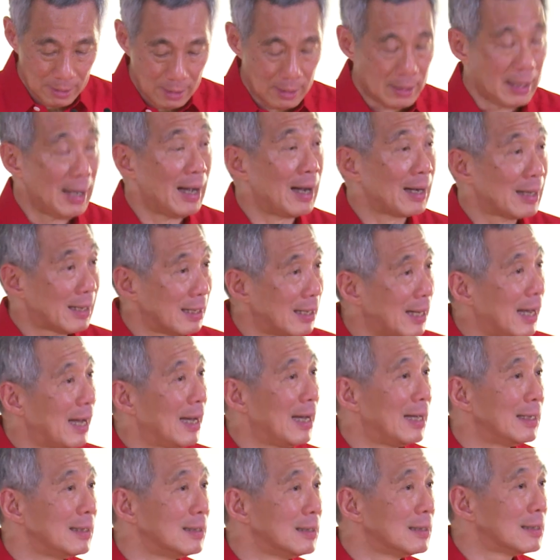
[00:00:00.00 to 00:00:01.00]
There are
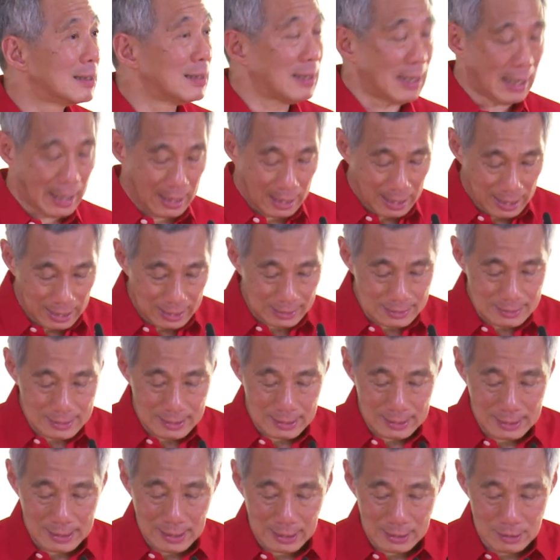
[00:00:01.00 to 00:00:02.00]
clans, there are arts
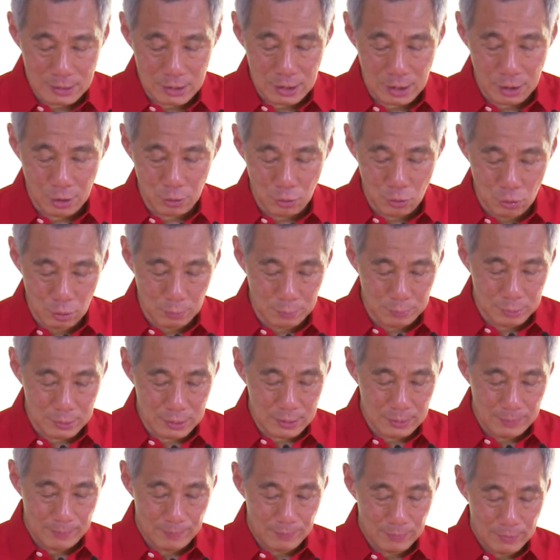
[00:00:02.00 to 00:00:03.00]
and culture
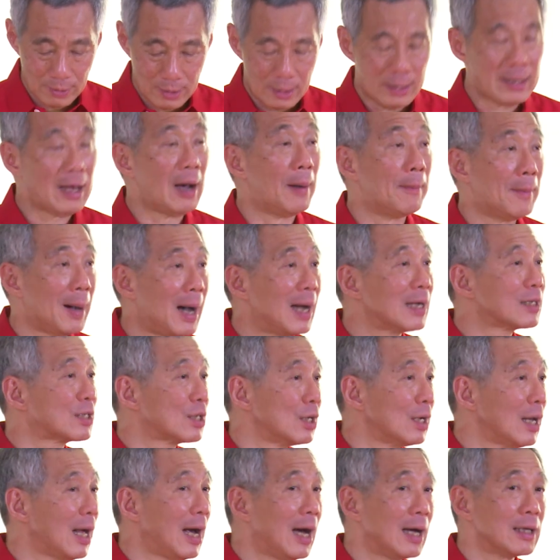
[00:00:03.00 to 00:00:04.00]
groups, there are
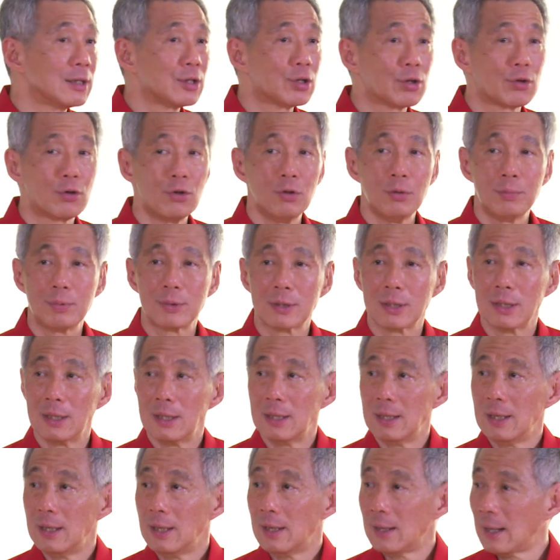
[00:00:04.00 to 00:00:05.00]
martial arts groups,
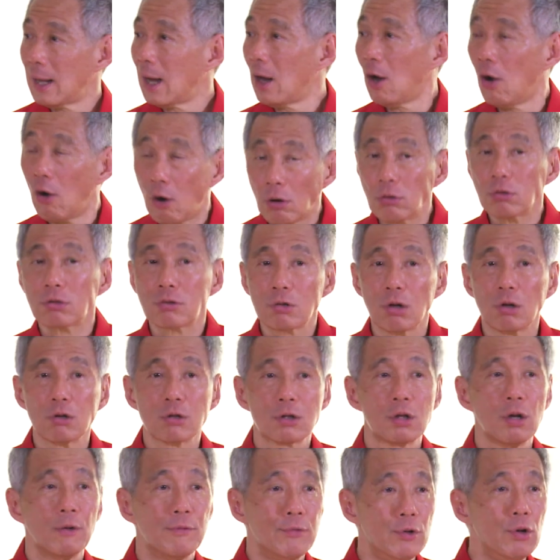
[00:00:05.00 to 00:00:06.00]
there are all
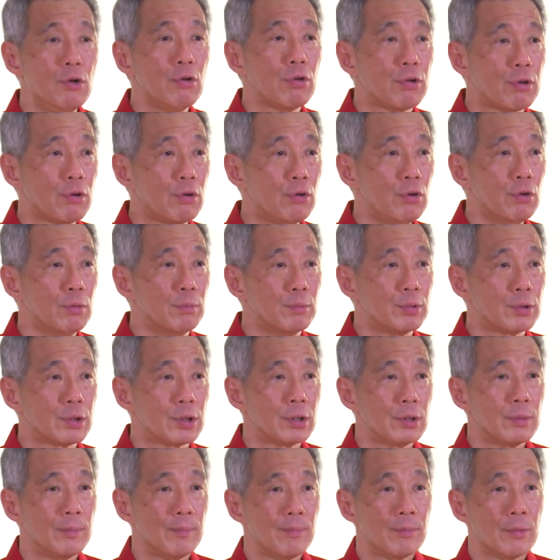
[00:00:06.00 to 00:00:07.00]
sorts of youth
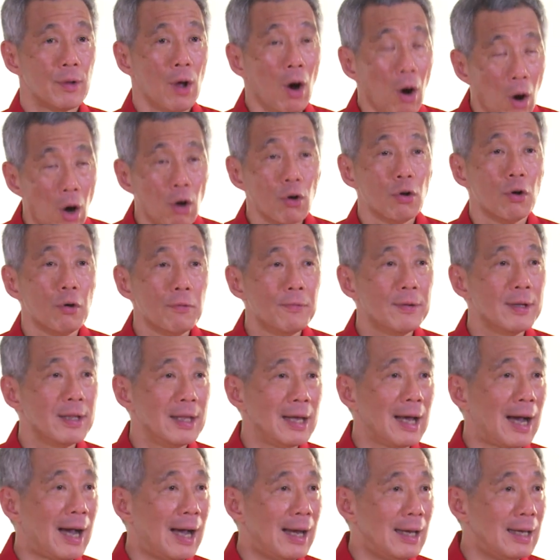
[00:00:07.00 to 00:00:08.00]
groups all over
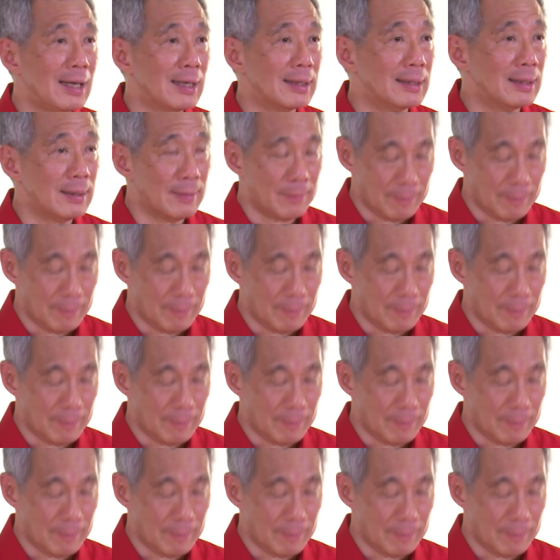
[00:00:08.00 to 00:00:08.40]
the island.